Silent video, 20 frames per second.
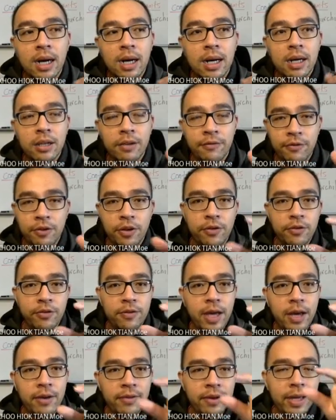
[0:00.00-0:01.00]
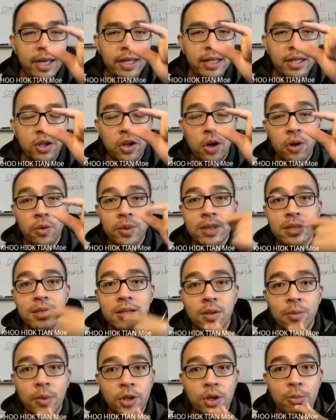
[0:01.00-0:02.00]
if you've ever had a dog
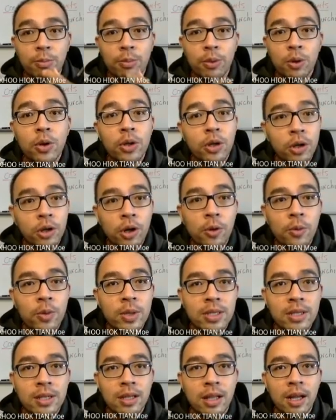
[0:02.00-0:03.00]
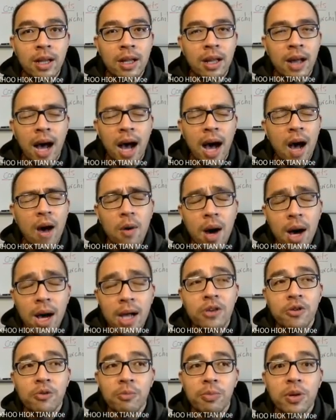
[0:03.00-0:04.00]
whistle, when you blow on a dog whistle, how
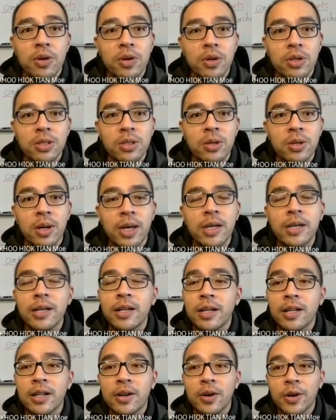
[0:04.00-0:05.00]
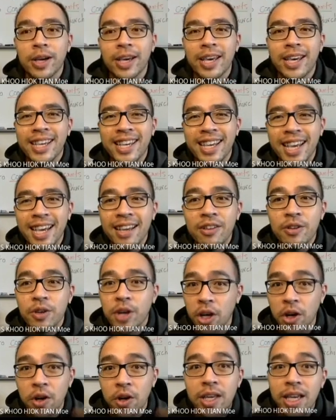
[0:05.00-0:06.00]
hard you blow also, okay, you
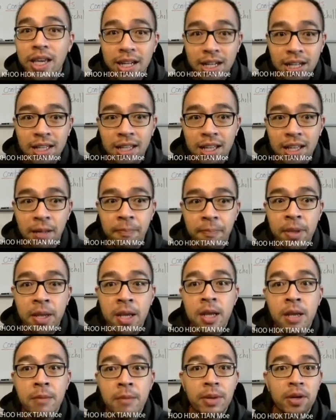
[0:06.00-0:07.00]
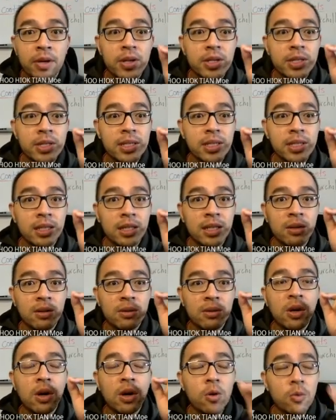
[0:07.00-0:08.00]
cannot hear anything. Because the
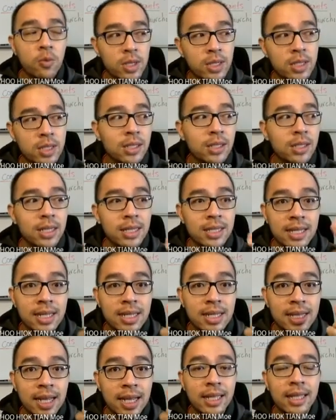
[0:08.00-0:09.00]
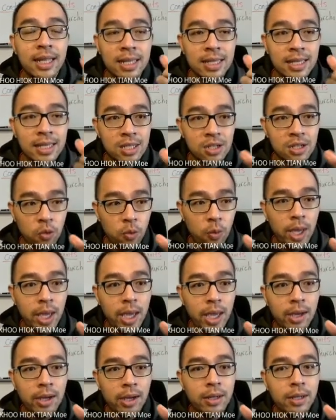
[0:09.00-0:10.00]
dog whistle is designed in such a way